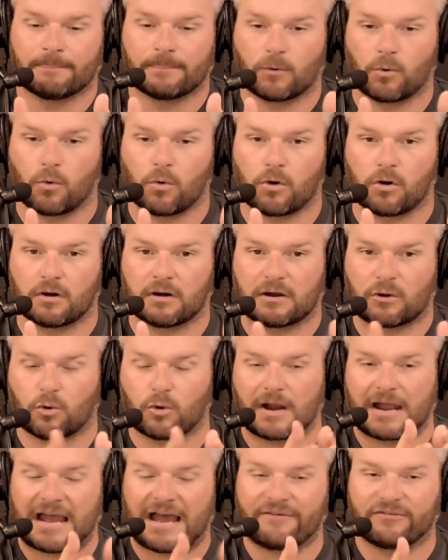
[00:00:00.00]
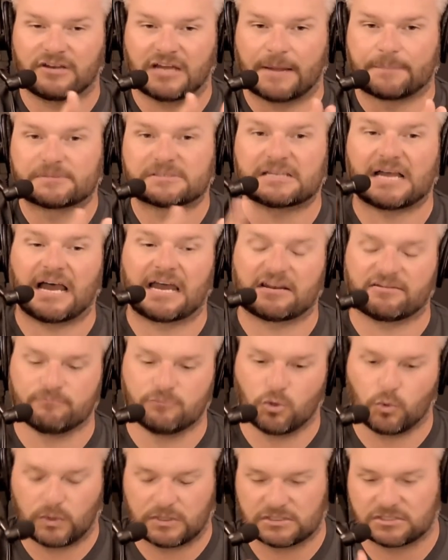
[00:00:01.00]
or have an upside of
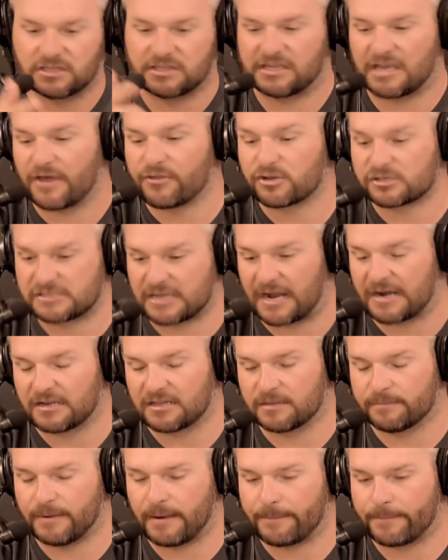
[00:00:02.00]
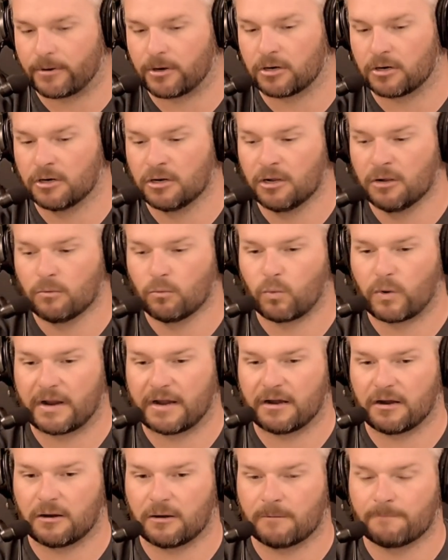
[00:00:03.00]
moving to the other side of the bumper
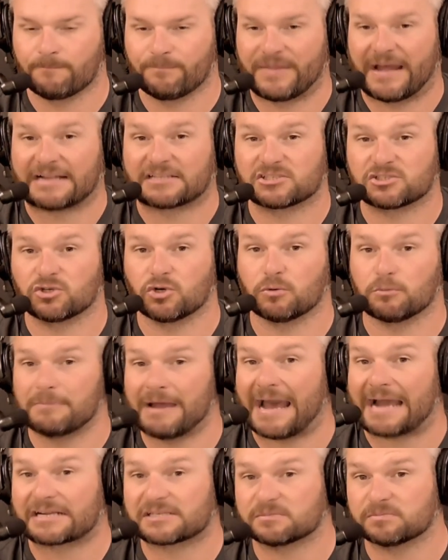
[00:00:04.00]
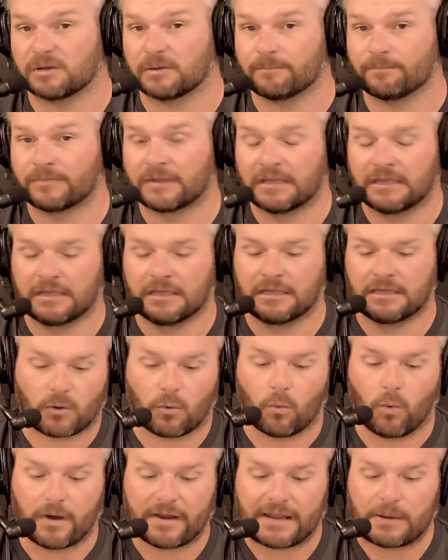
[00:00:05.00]
where that's your maximum.
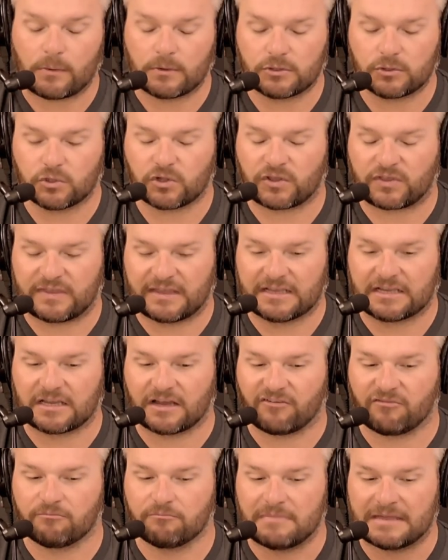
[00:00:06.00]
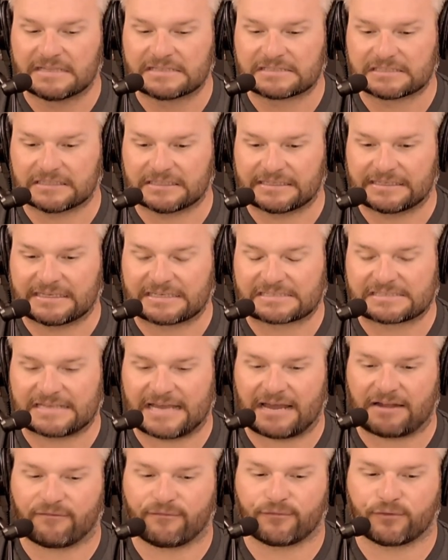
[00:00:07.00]
What I want you to think of mentally is
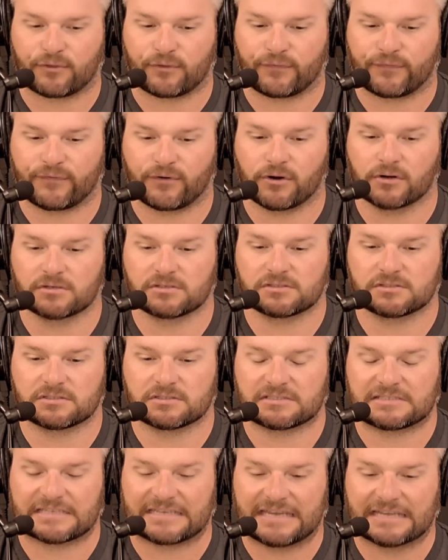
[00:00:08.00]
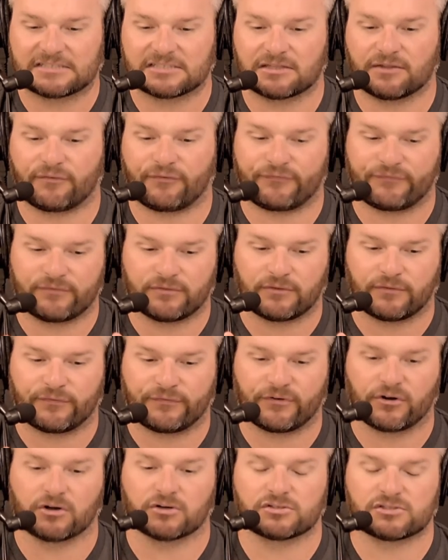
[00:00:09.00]
that to get to
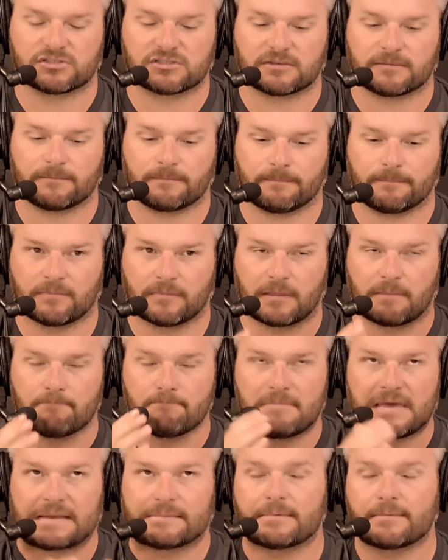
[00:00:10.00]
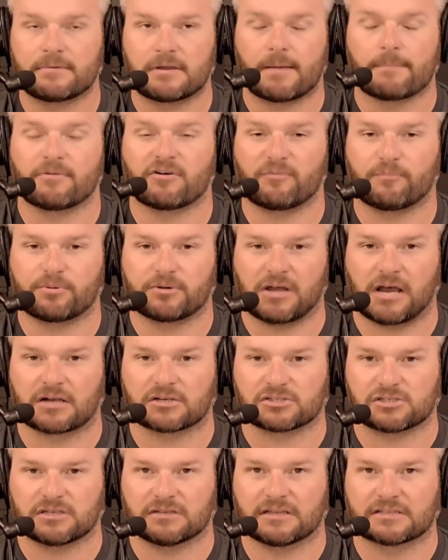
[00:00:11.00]
the minimum number of
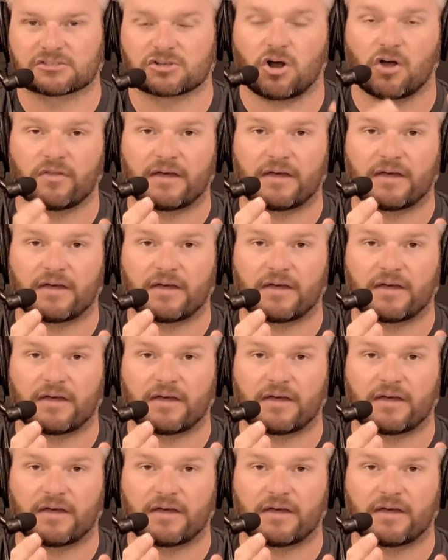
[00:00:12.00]
production, let's